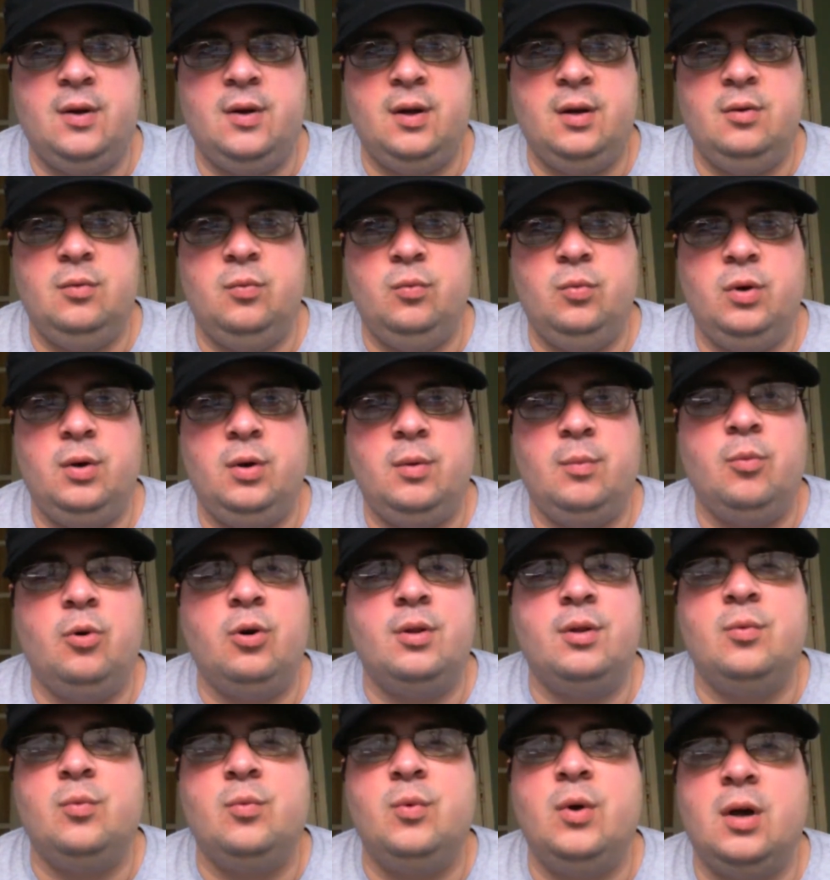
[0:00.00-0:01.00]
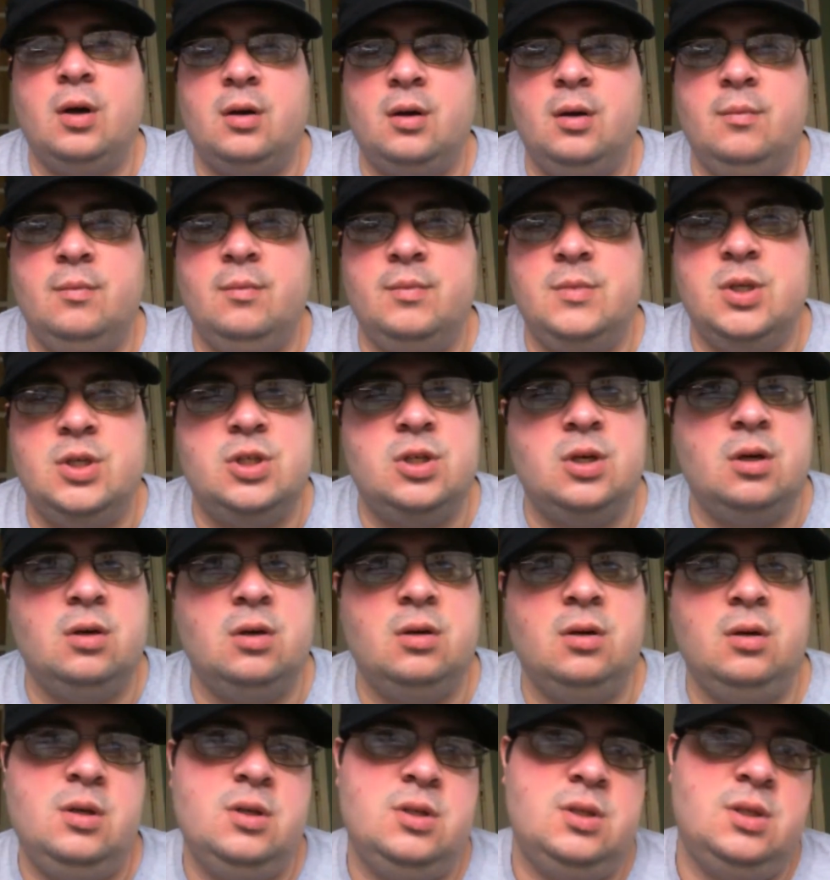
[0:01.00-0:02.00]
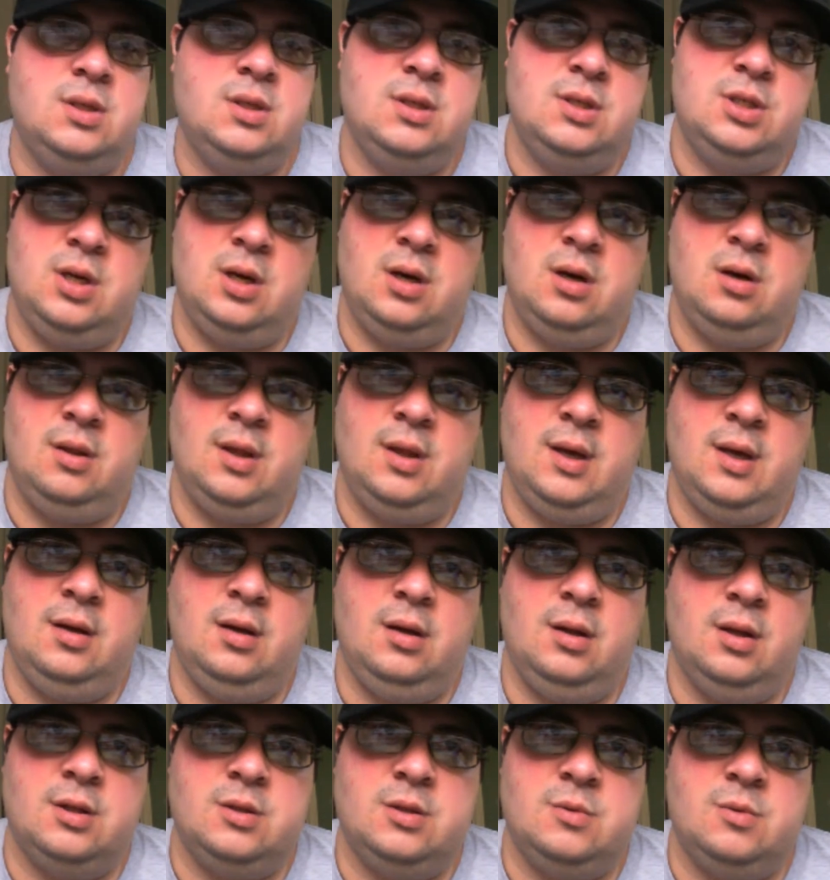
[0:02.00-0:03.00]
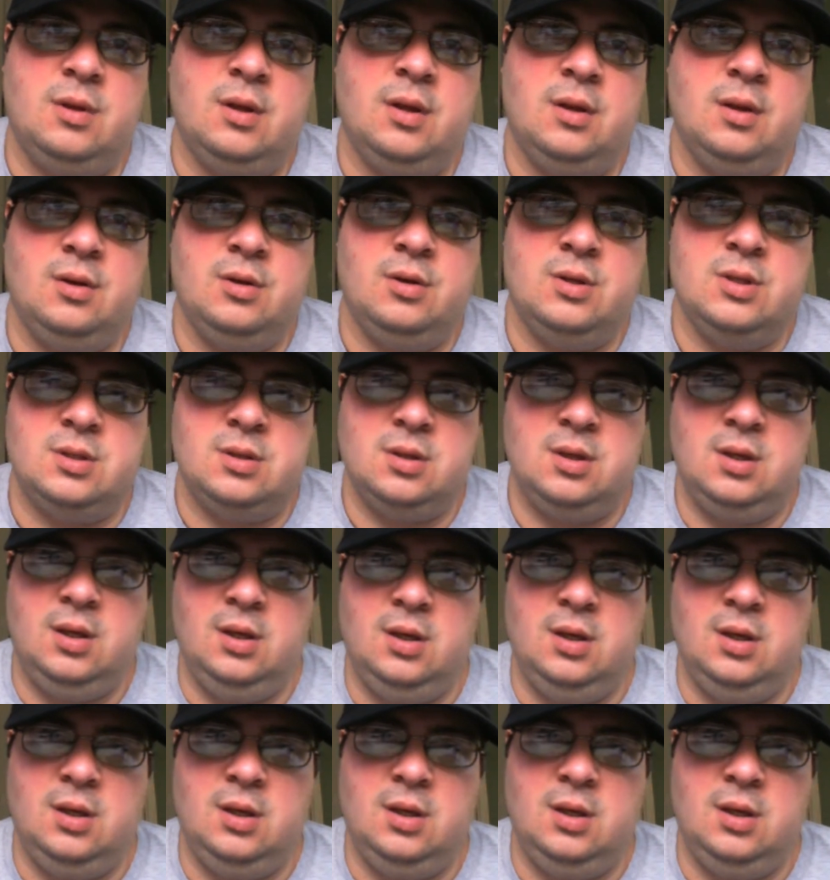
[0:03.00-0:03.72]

and we're more than welcome to share that knowledge with others